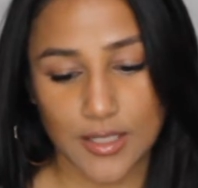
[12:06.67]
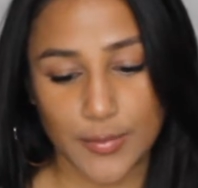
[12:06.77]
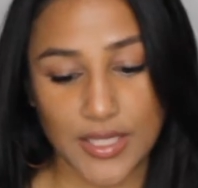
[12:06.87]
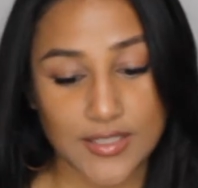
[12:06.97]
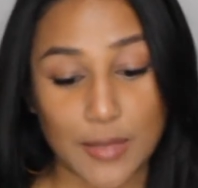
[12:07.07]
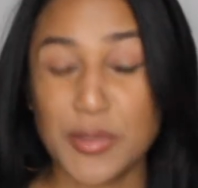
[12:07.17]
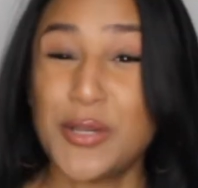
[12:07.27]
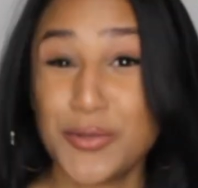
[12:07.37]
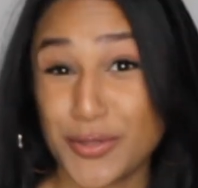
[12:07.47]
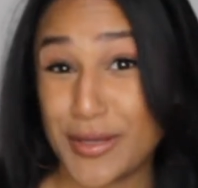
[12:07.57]
because I'm
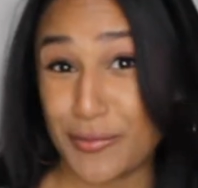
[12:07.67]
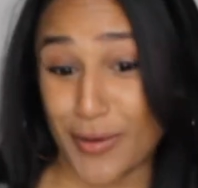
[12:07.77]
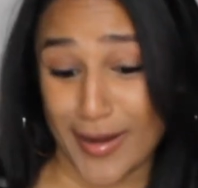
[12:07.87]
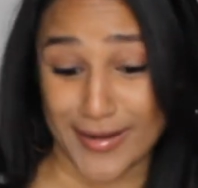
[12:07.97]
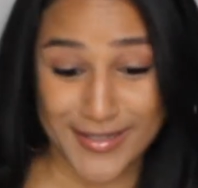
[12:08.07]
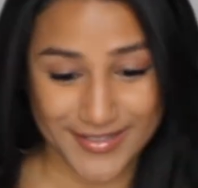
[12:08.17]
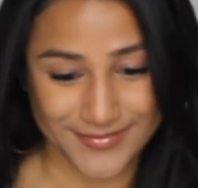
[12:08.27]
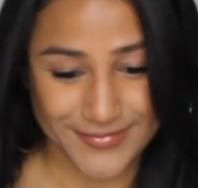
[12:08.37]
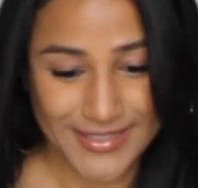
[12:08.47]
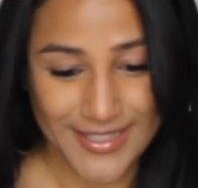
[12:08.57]
usually right,
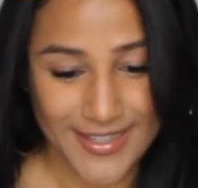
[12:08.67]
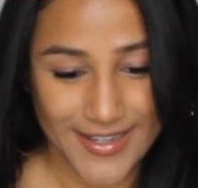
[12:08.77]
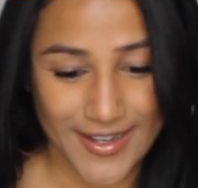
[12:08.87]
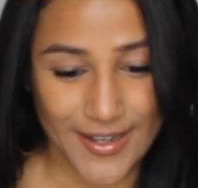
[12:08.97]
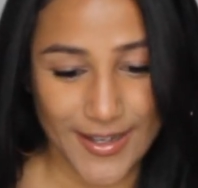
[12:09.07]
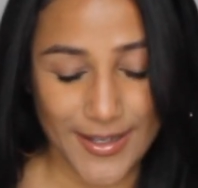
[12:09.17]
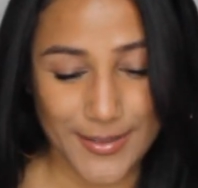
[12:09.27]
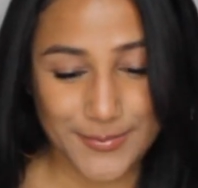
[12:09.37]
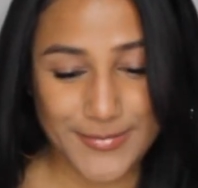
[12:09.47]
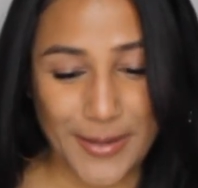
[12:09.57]

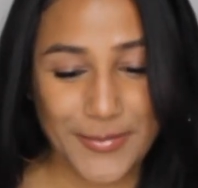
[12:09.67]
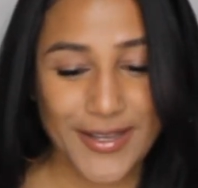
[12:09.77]
I'm